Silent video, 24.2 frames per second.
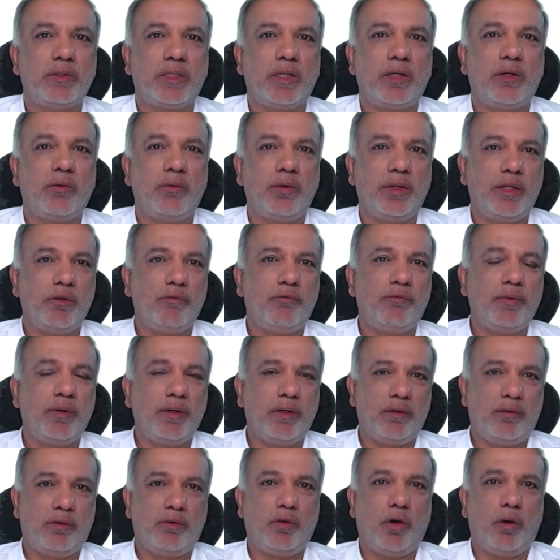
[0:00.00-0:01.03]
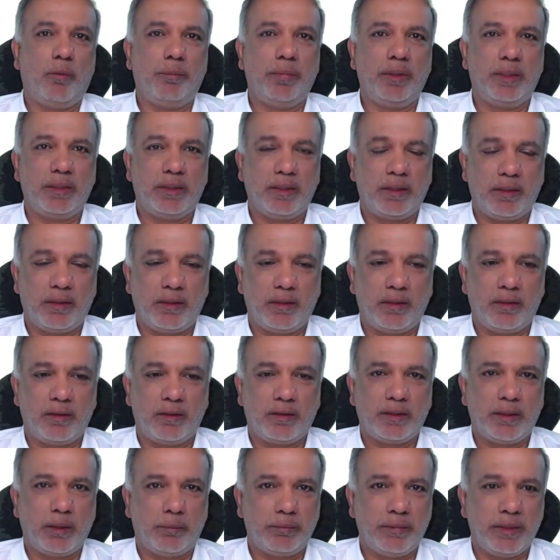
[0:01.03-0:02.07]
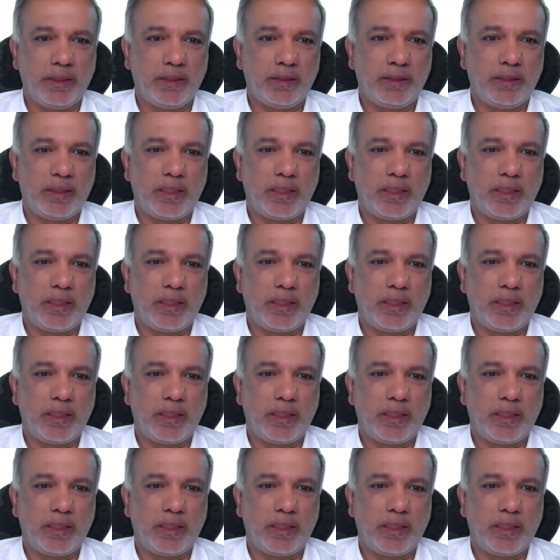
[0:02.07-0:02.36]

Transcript: are on different topics and subjects,